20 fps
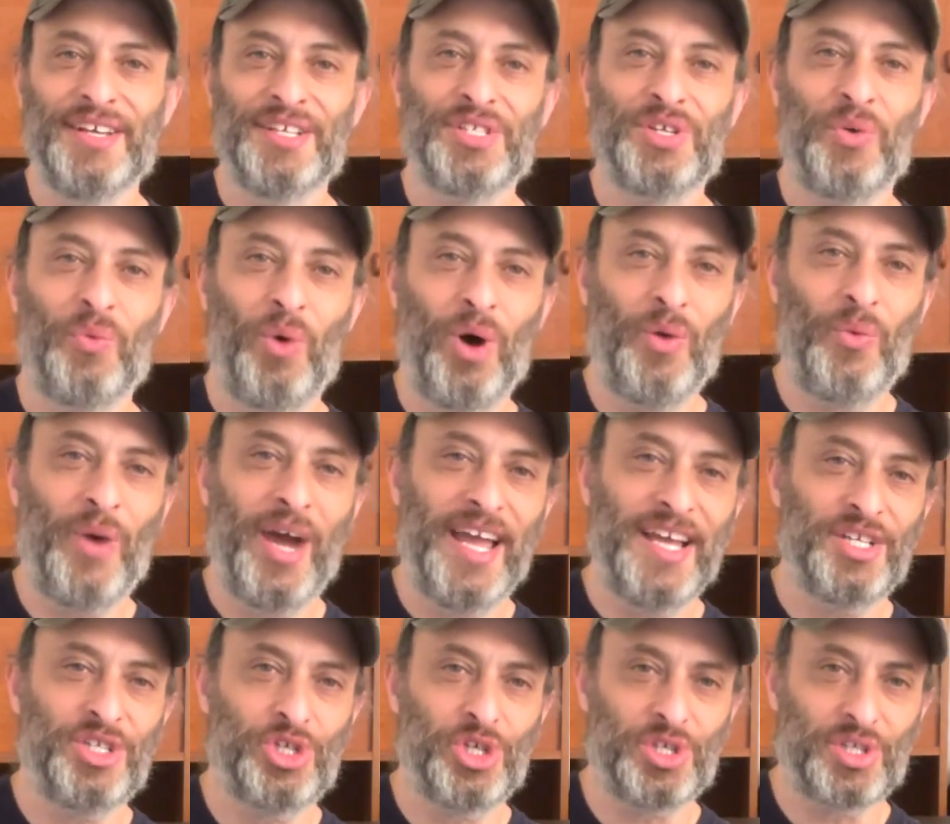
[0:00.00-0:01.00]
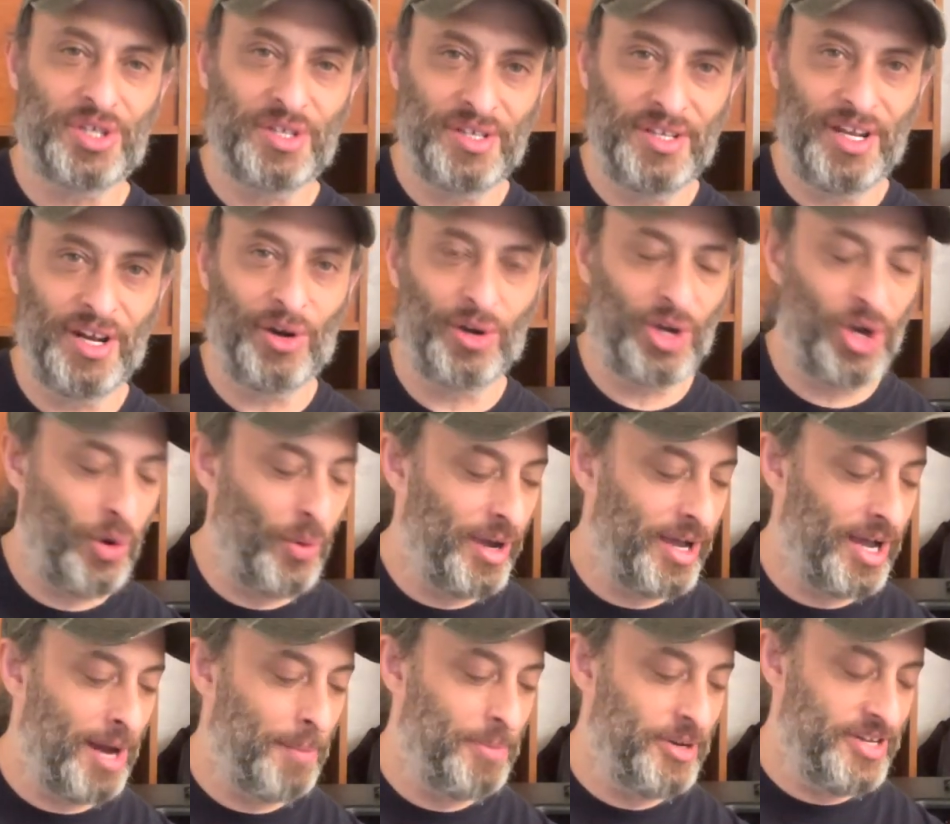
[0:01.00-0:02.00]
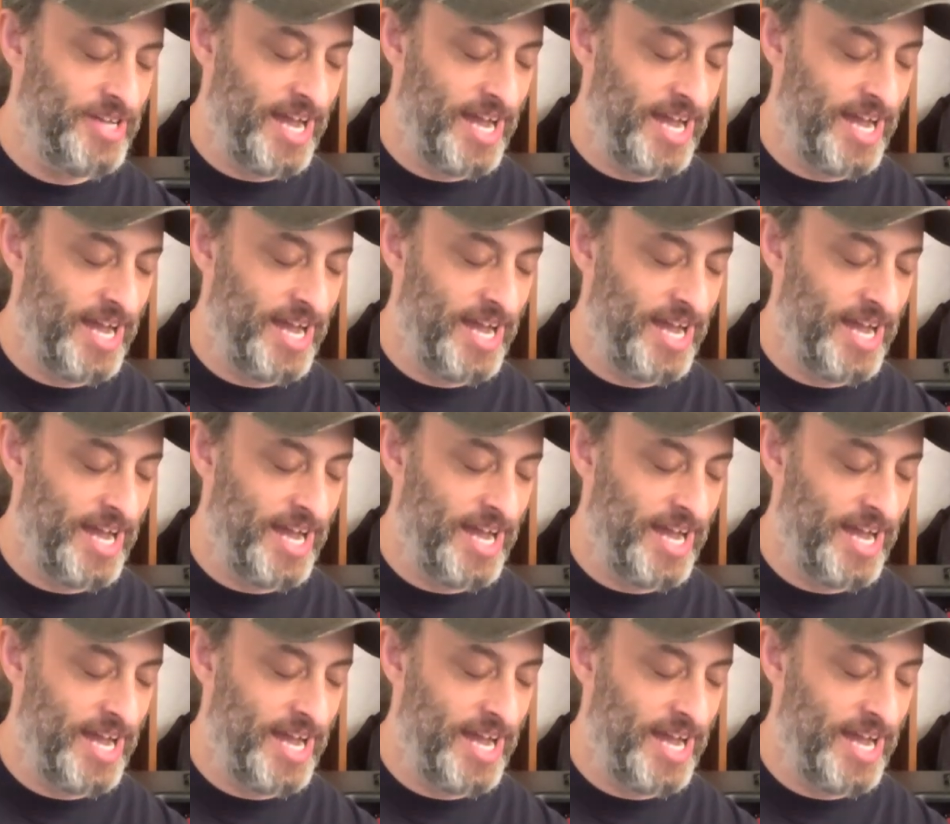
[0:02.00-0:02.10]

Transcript: So one way is just going up and